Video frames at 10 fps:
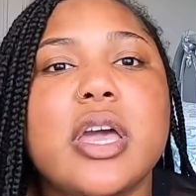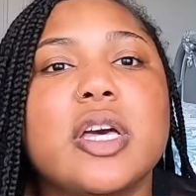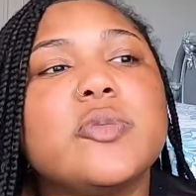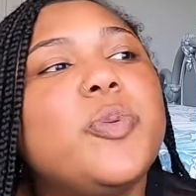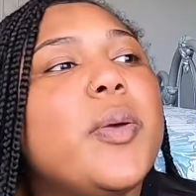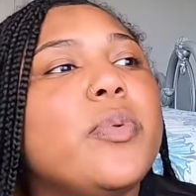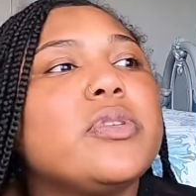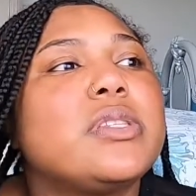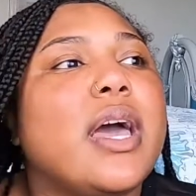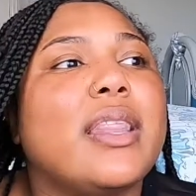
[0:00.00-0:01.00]
Because people
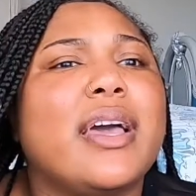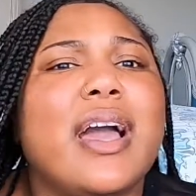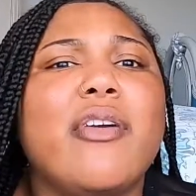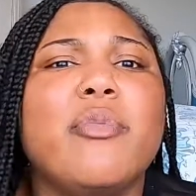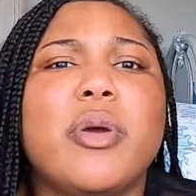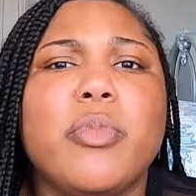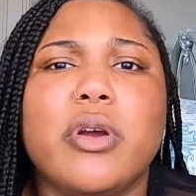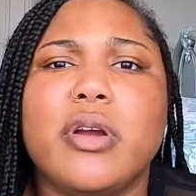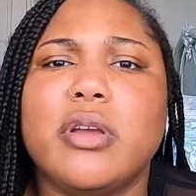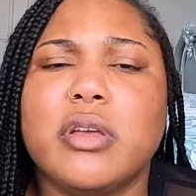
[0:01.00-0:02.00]
say, like, I
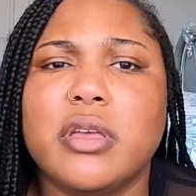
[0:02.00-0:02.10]
remember